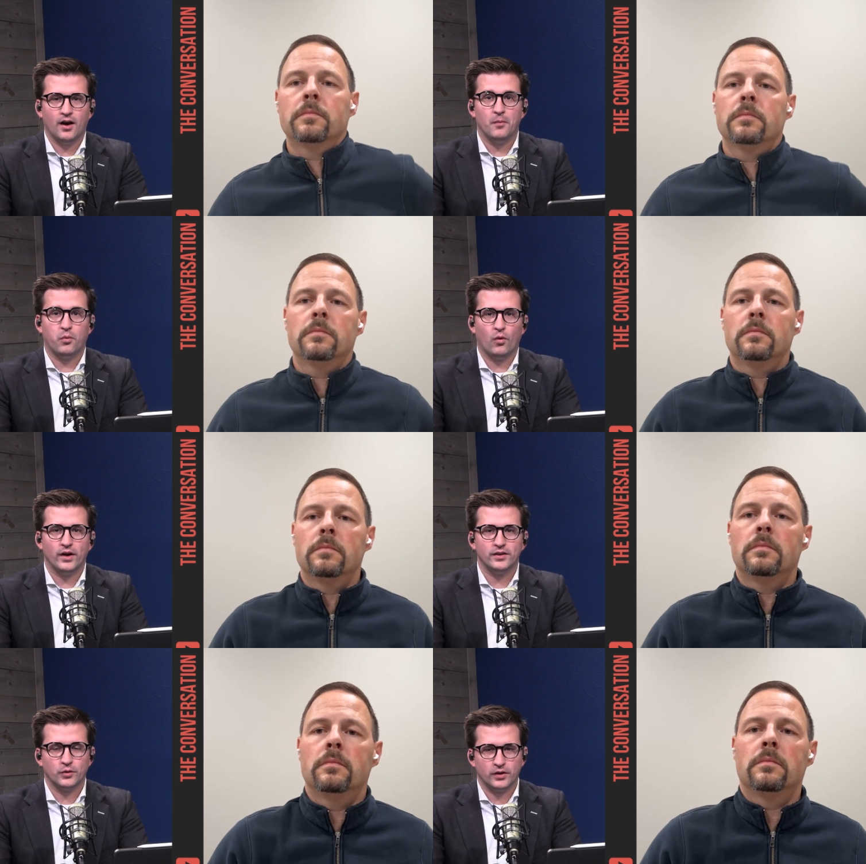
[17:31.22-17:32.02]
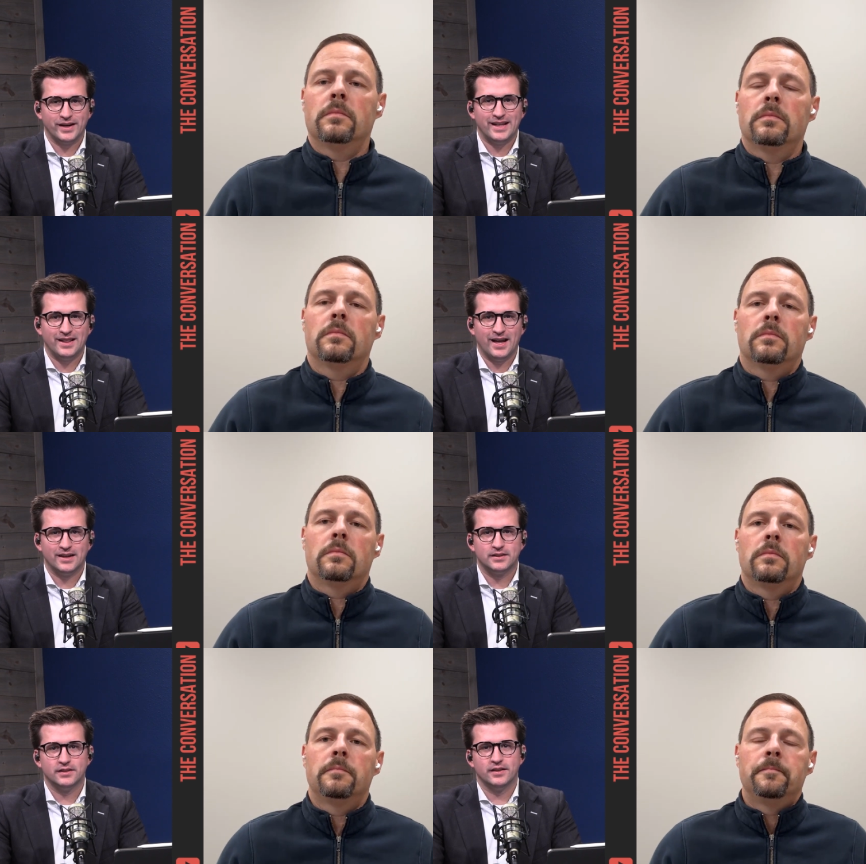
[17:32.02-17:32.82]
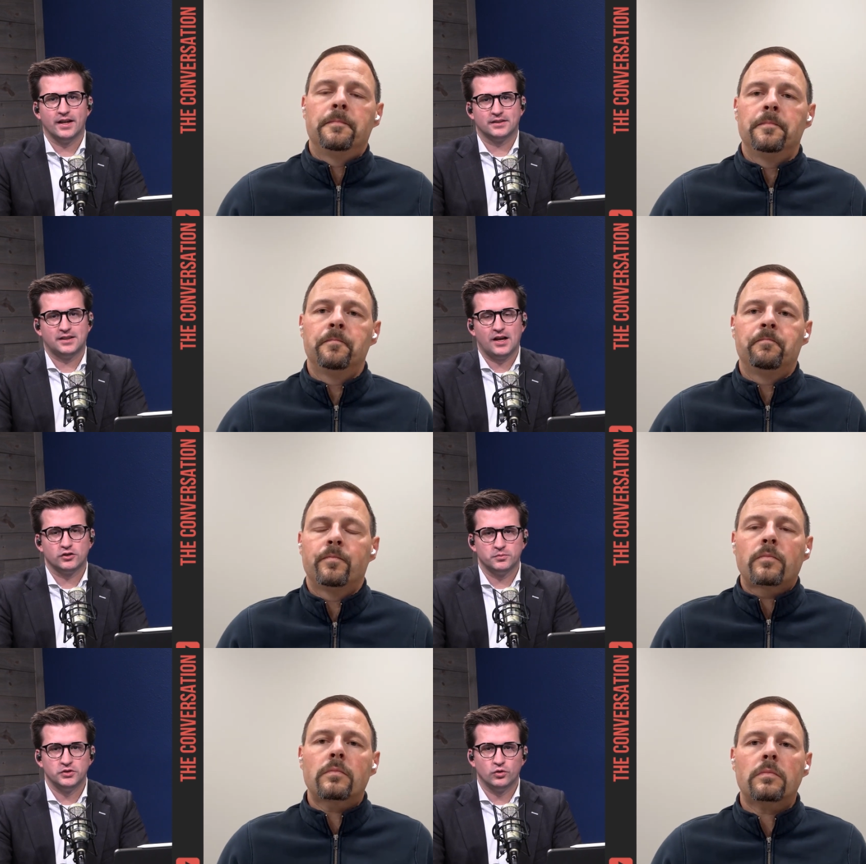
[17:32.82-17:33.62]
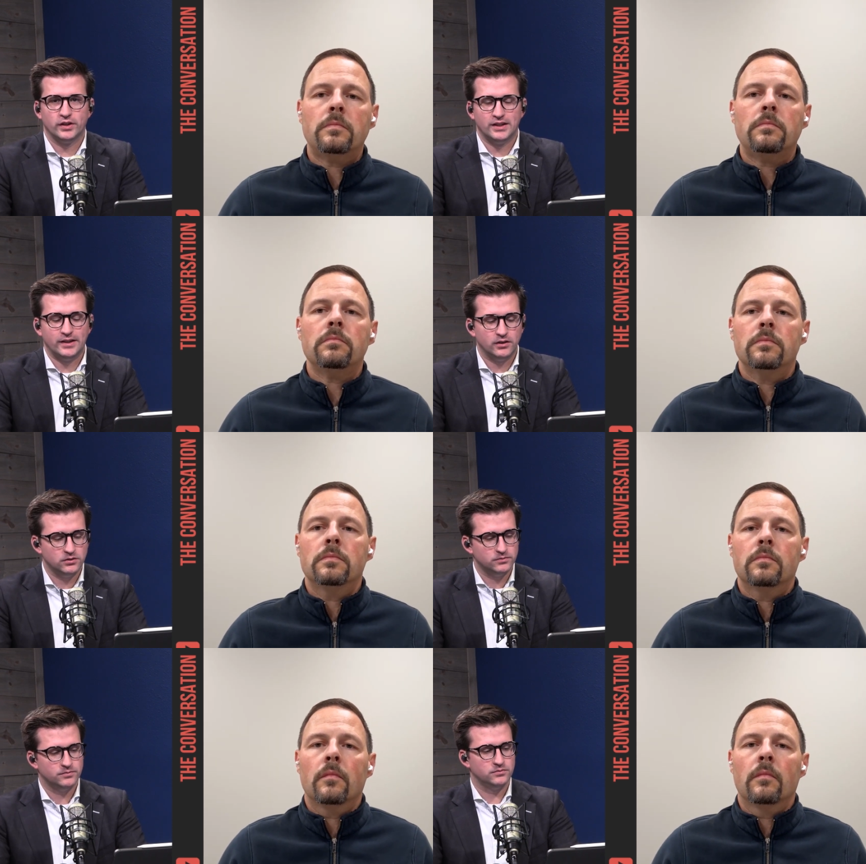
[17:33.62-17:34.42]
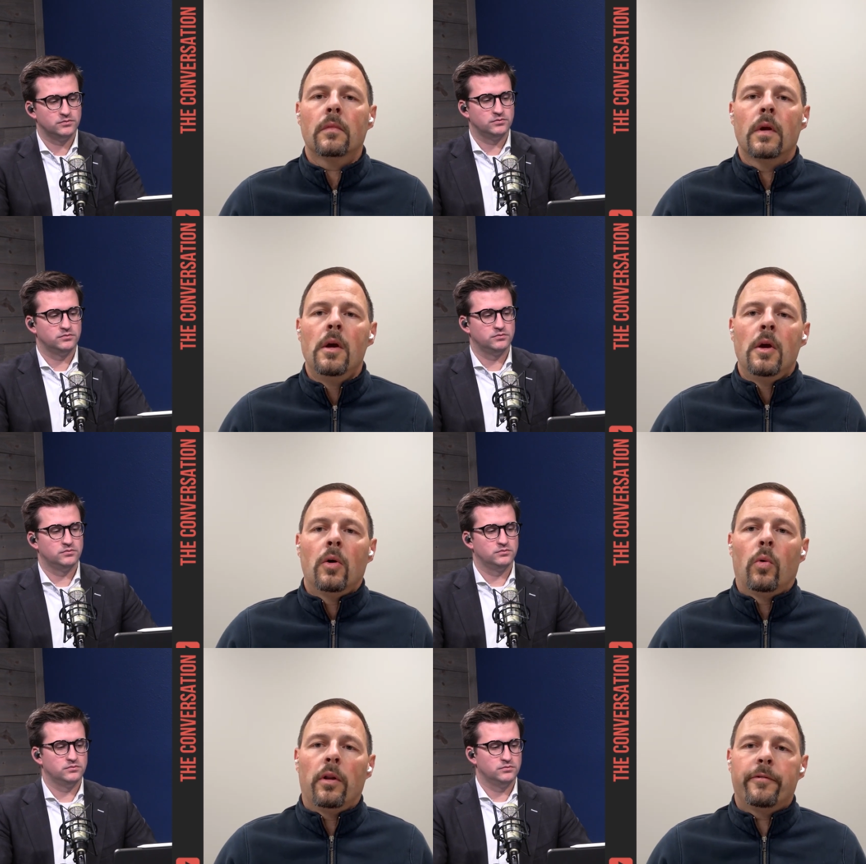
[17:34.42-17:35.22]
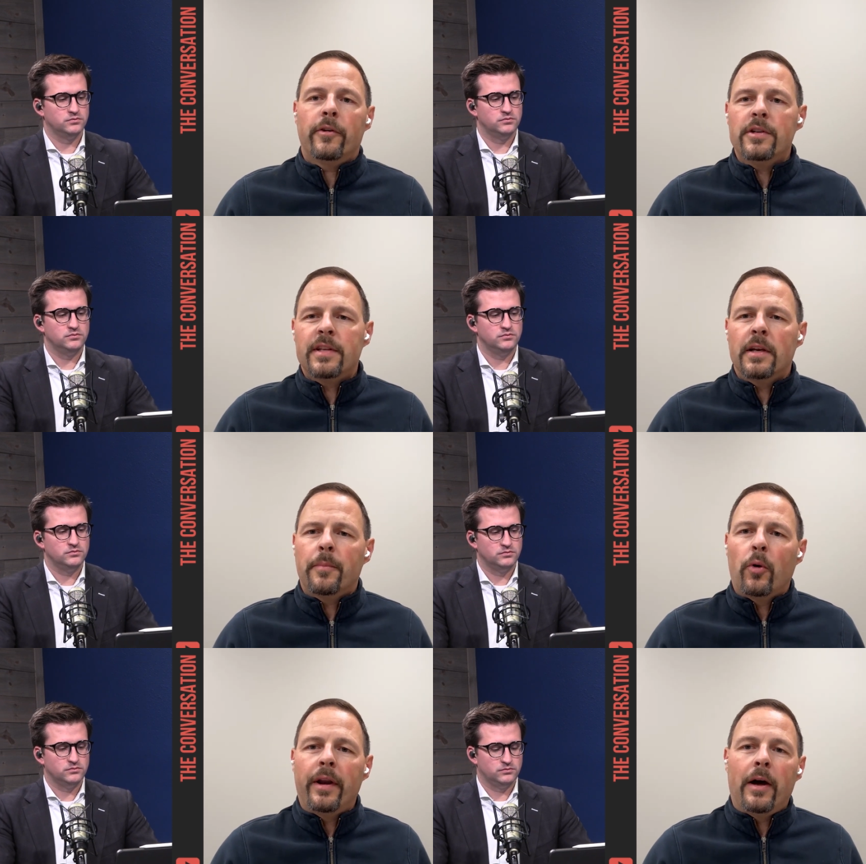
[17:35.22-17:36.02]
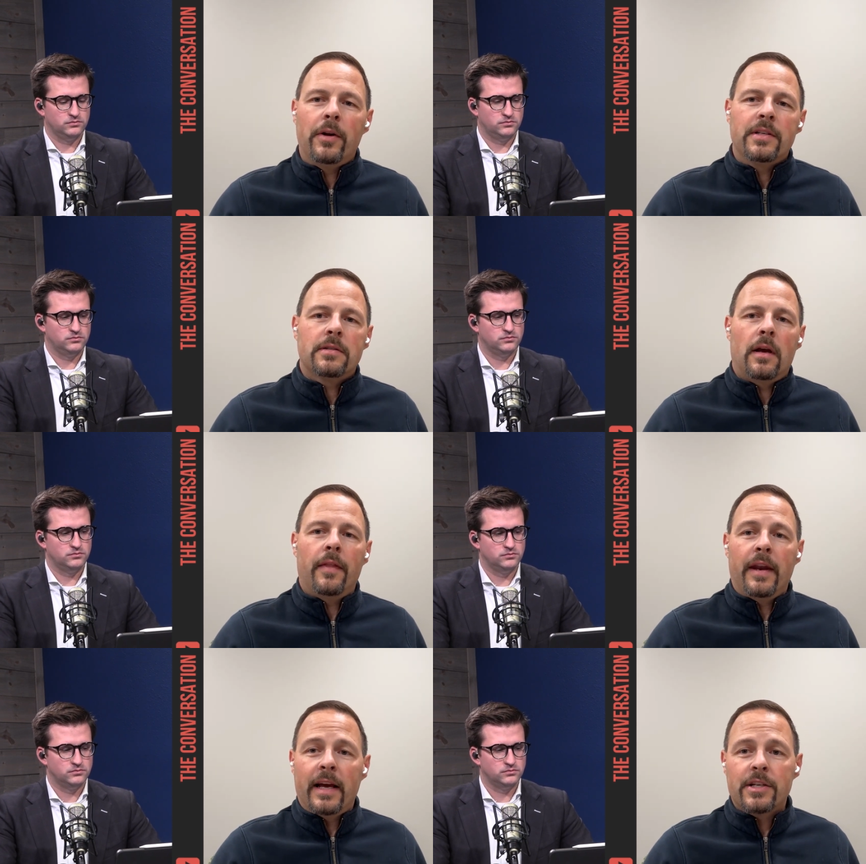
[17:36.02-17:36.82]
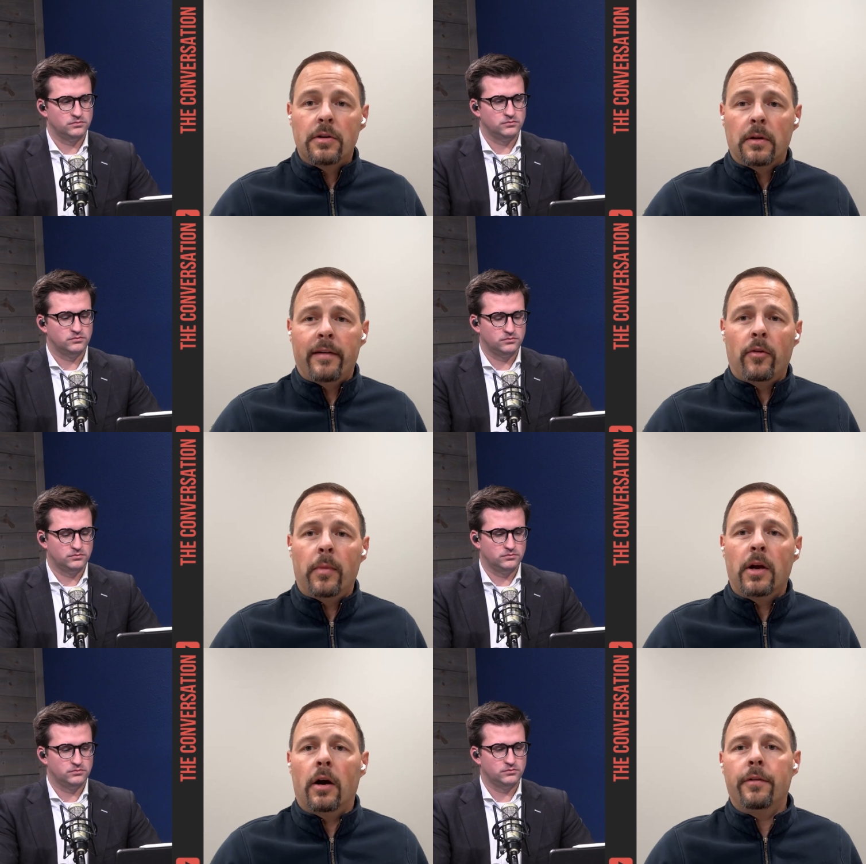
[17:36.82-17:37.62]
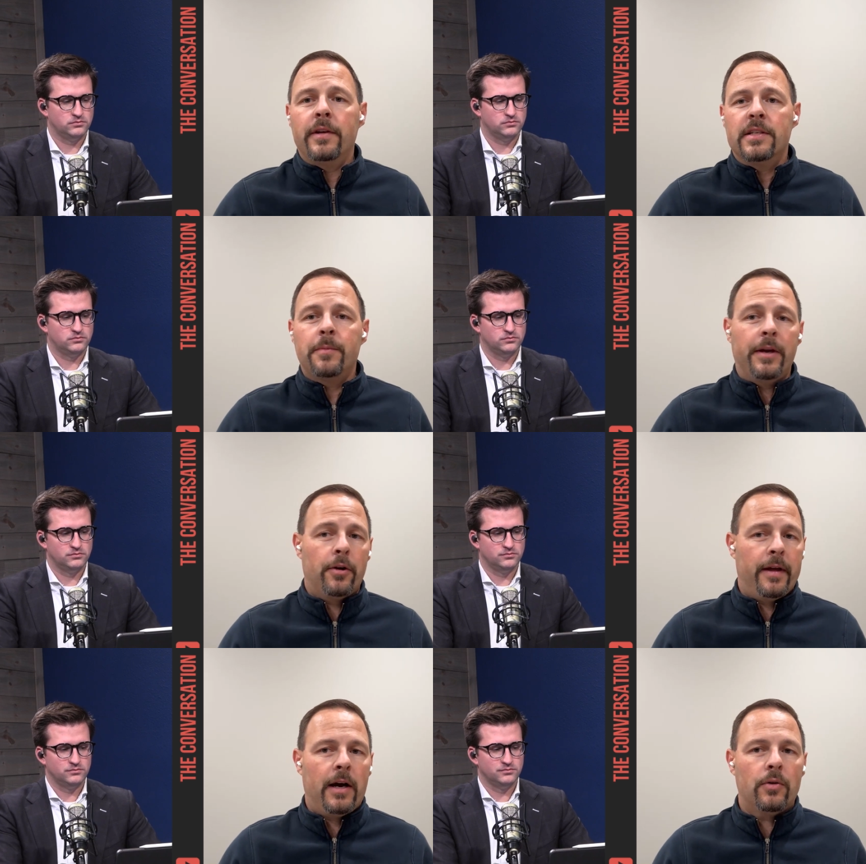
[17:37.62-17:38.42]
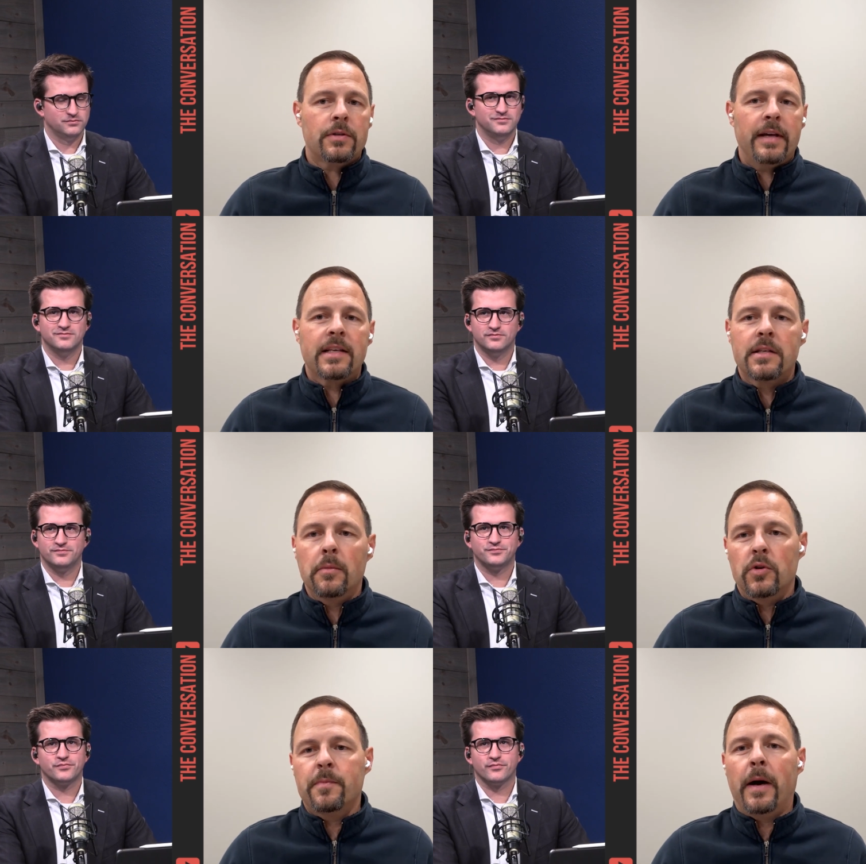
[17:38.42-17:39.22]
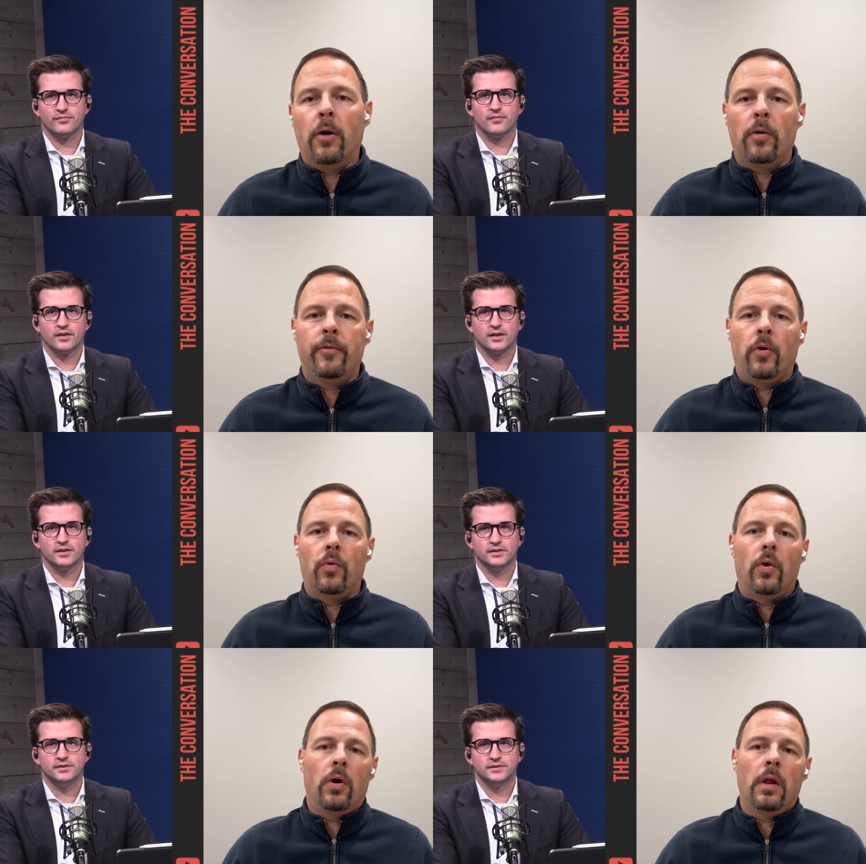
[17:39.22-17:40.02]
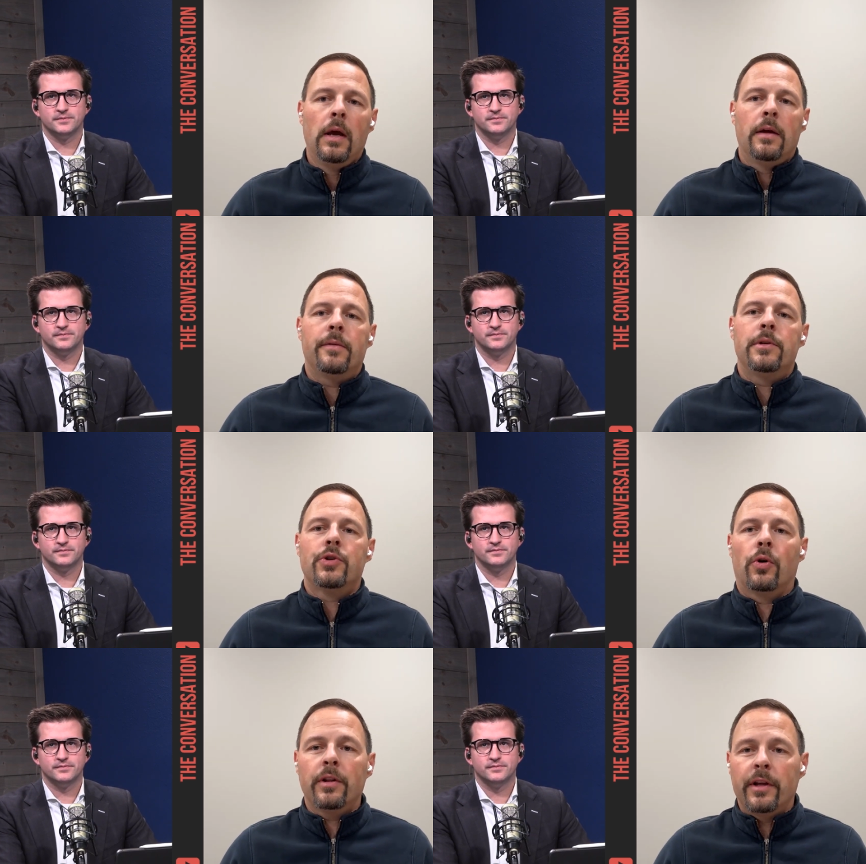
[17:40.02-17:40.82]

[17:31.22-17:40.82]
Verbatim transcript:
Speaker 1: appoint or elect the next House Majority Leader?
Speaker 2: Well, the first thing to point out is on the national level, McCarthy's Speaker of the House. That's the most powerful role. The majority